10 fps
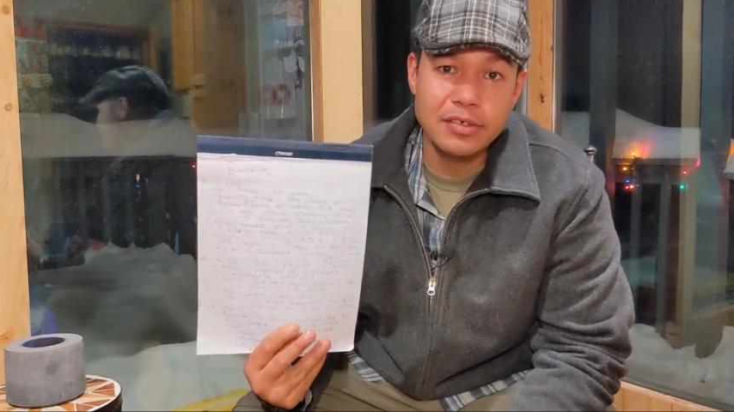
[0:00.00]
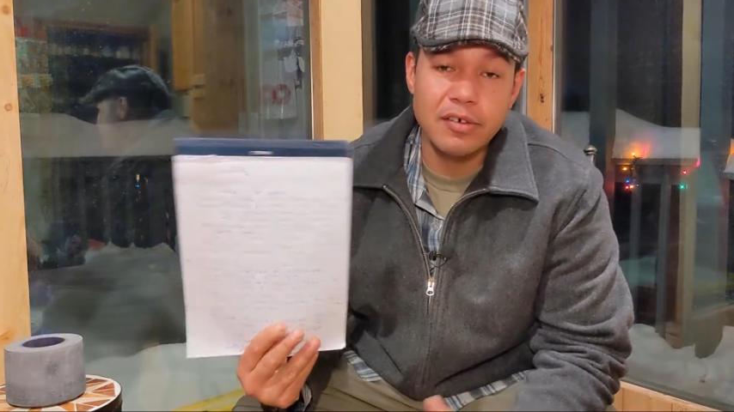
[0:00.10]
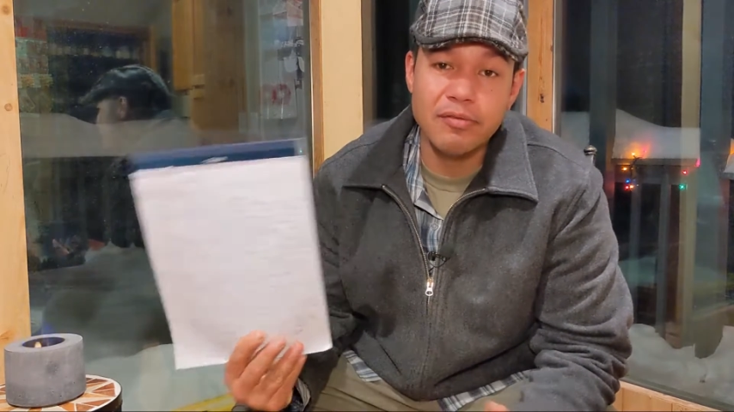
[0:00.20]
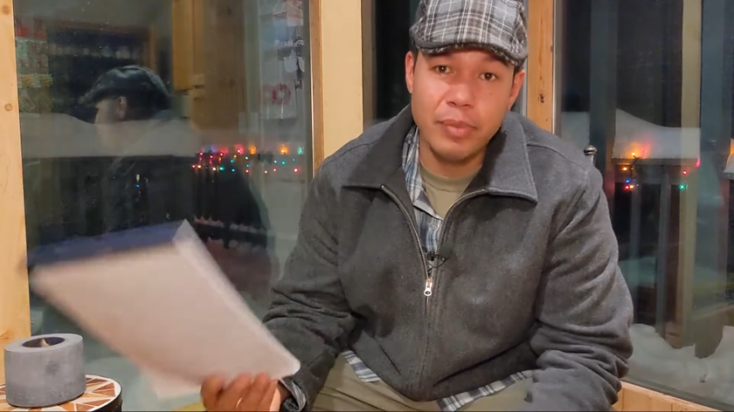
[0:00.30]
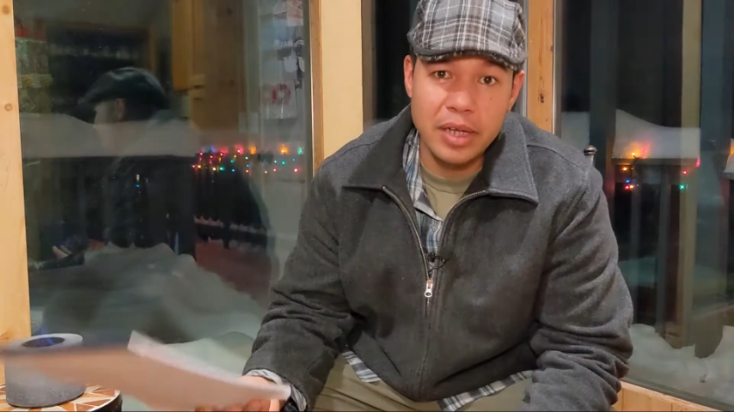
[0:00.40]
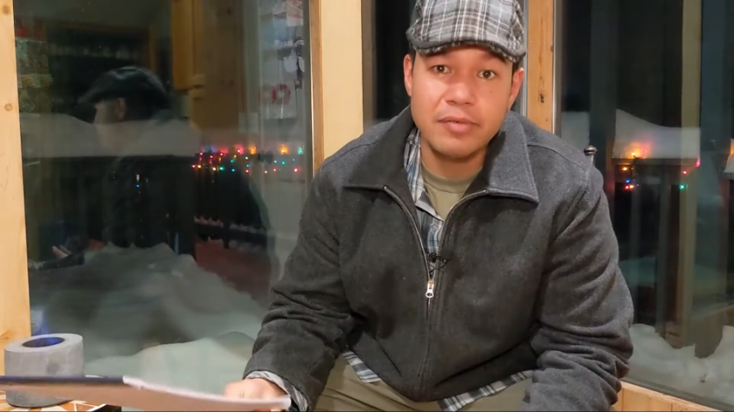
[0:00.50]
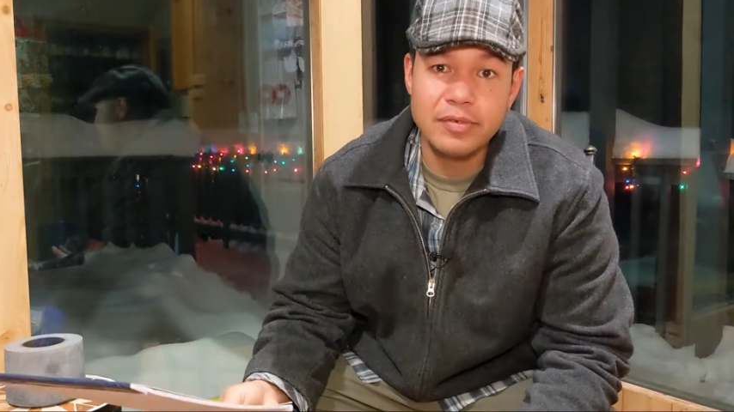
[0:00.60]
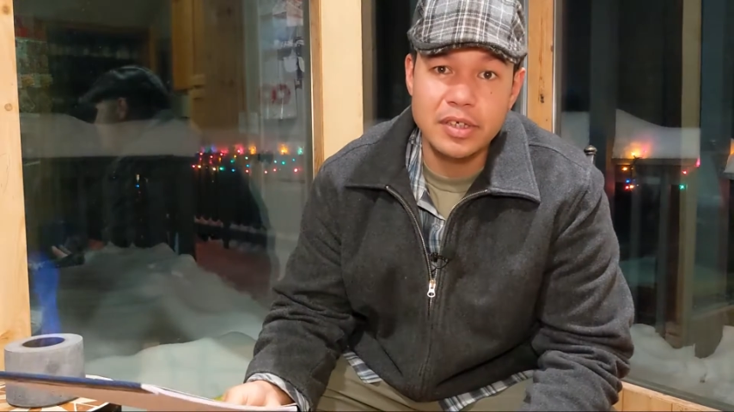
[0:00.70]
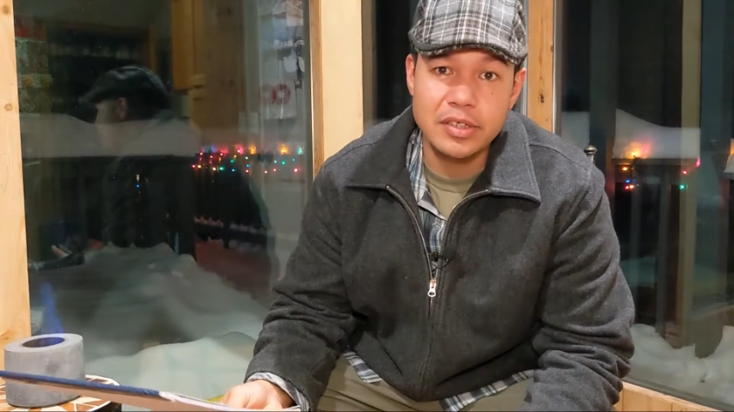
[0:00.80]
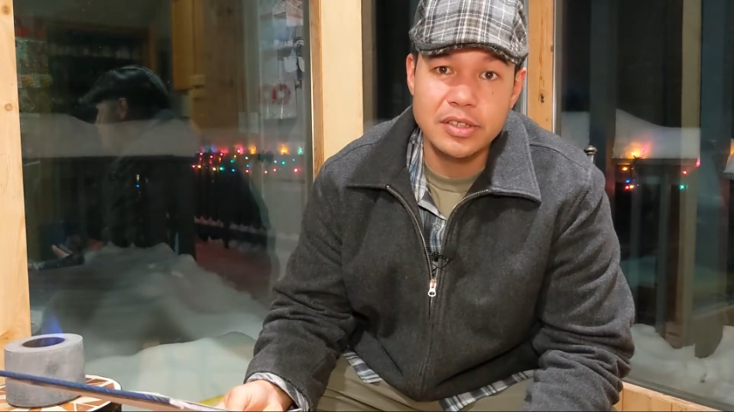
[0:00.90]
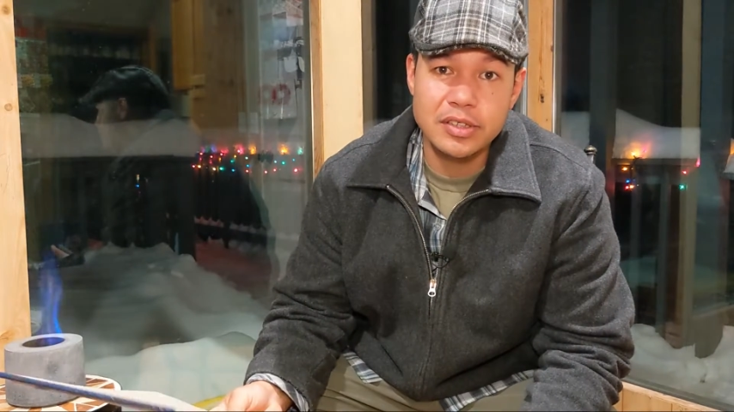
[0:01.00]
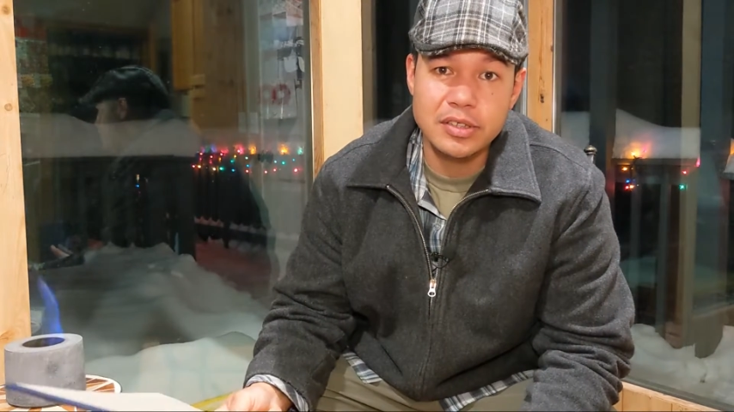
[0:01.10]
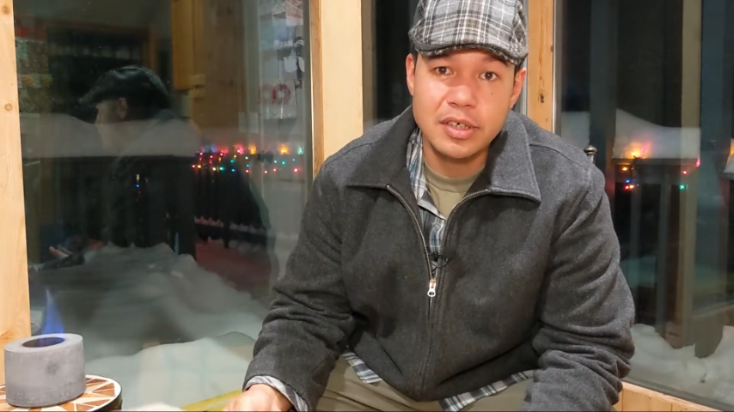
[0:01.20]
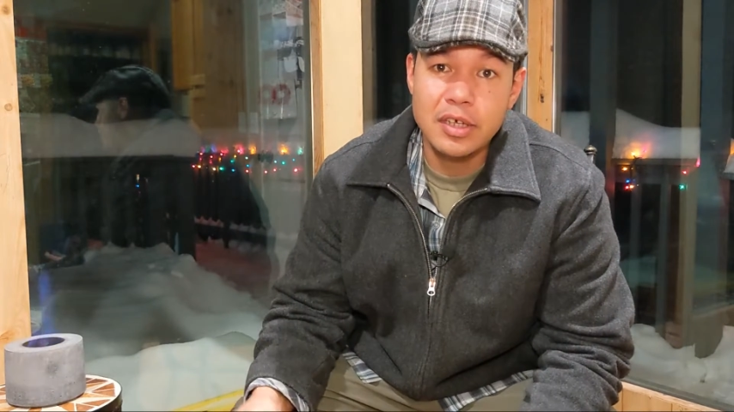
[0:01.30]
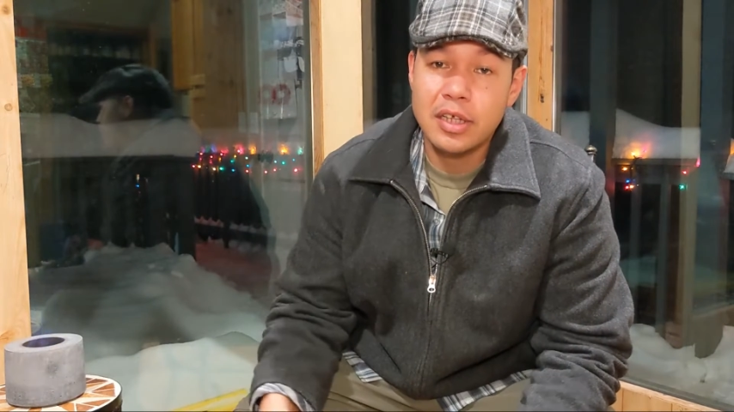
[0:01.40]
of benefits.
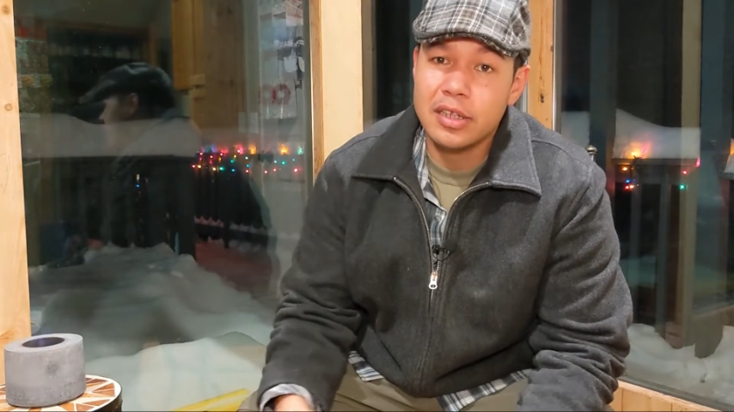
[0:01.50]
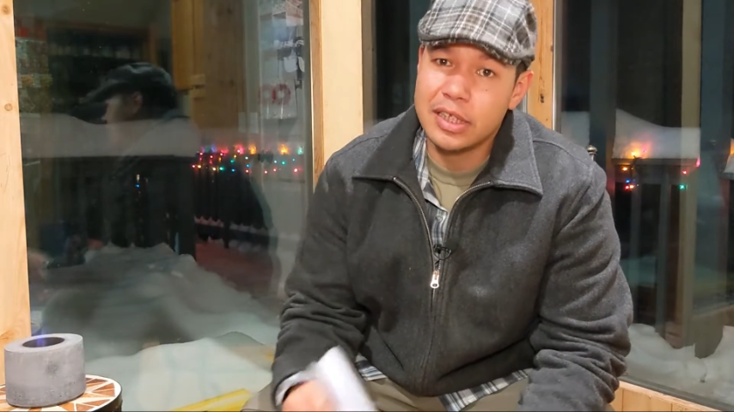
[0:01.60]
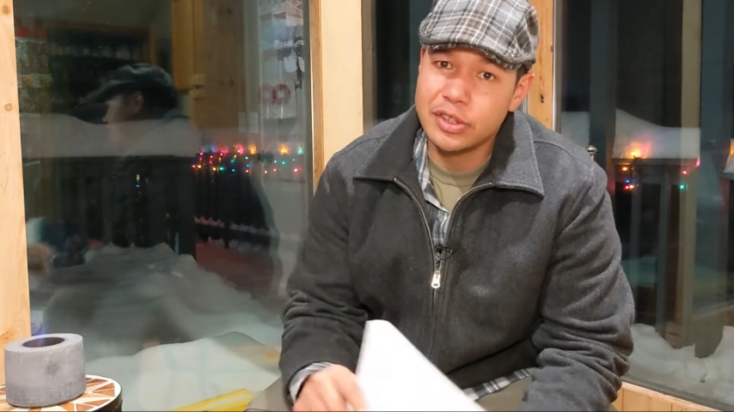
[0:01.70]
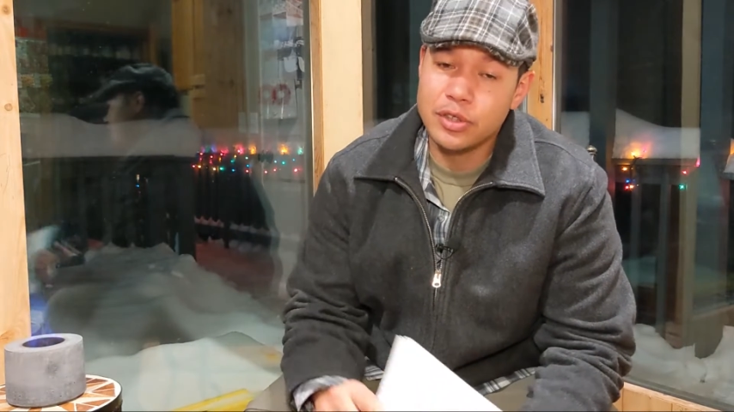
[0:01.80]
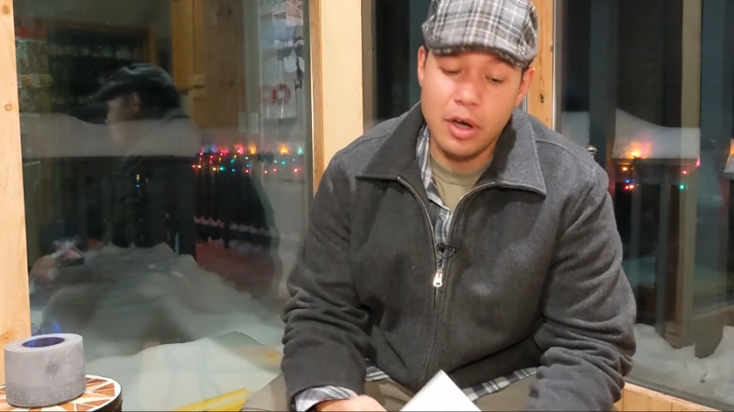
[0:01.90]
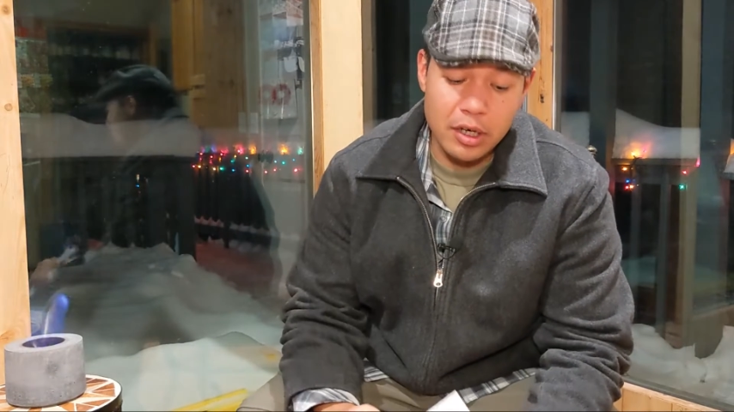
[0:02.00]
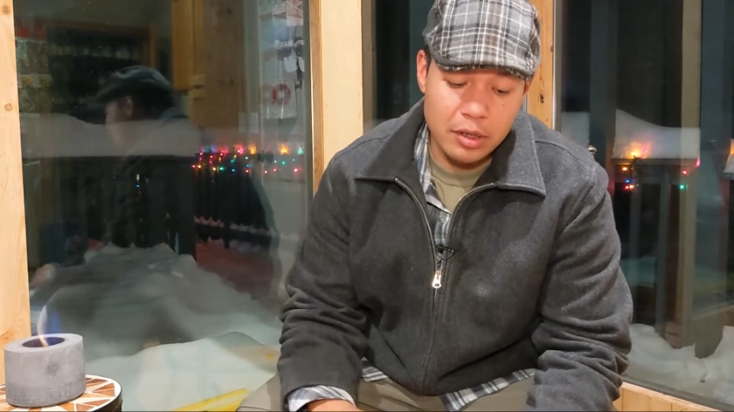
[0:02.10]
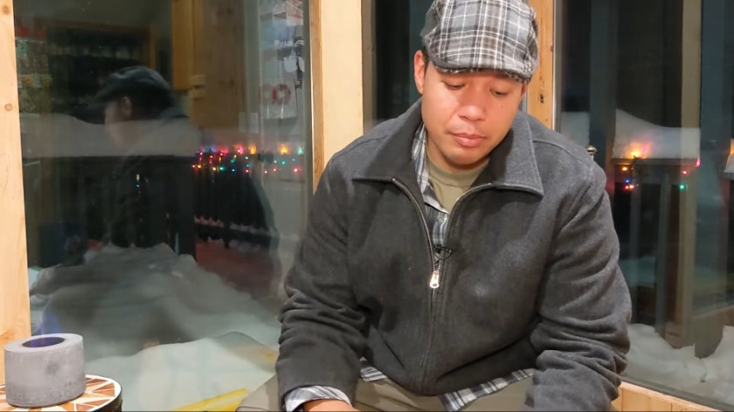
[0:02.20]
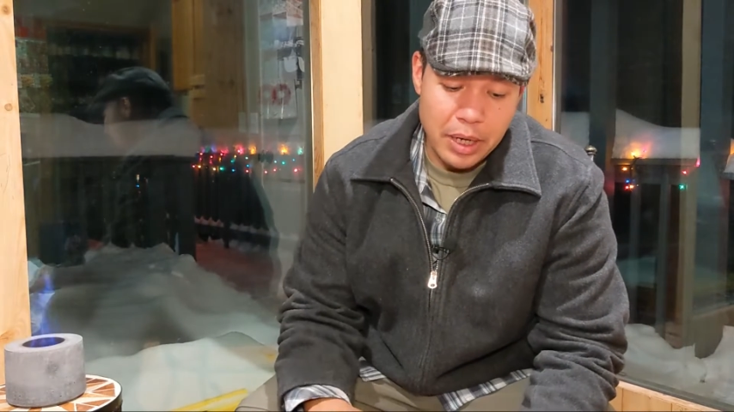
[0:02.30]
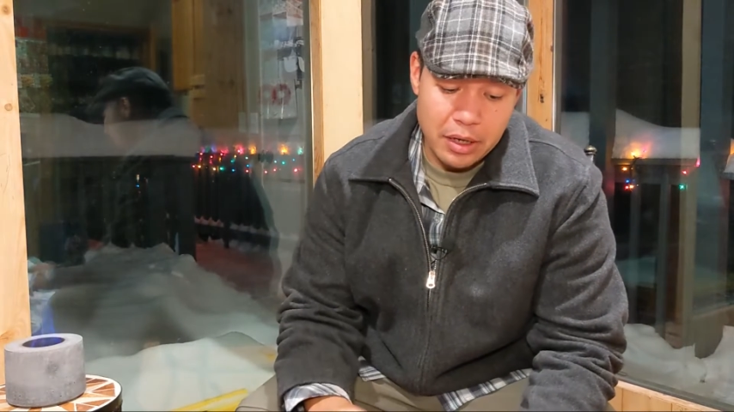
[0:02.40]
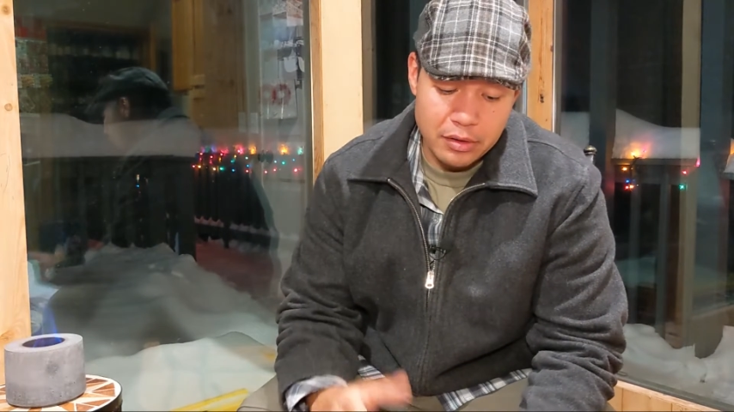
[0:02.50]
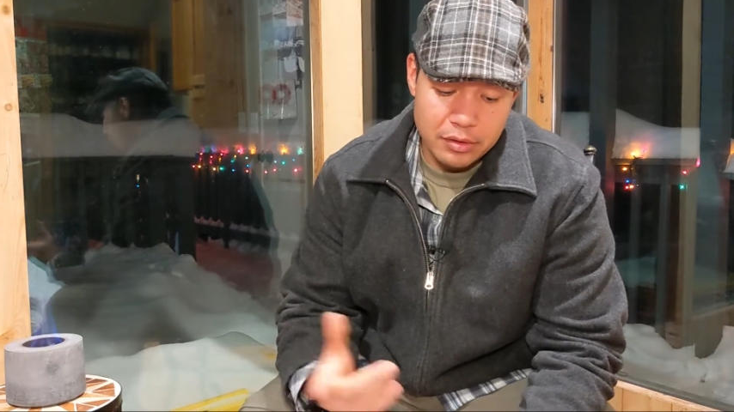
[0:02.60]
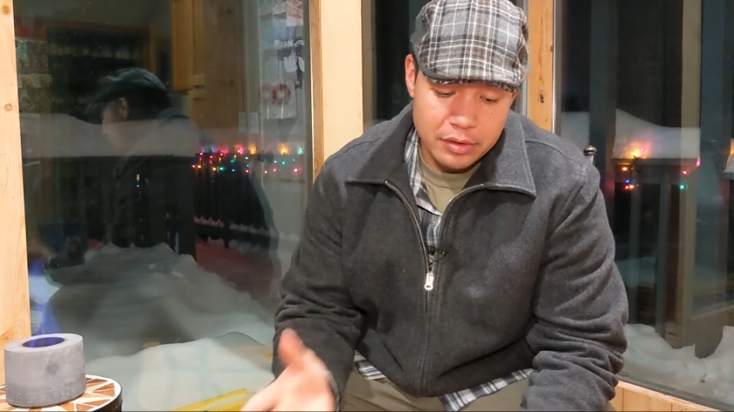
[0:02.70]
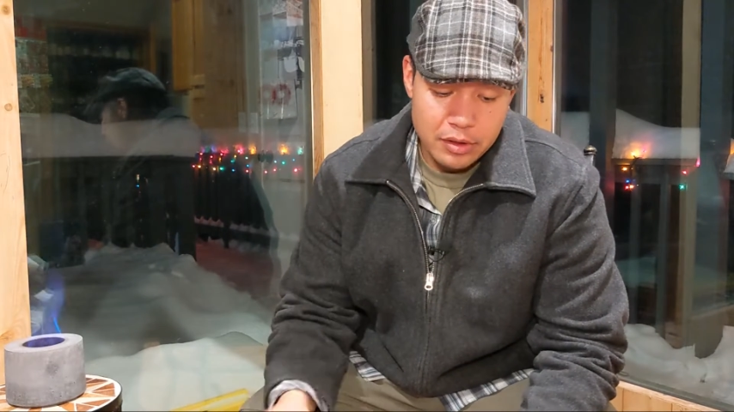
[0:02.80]
Let's talk about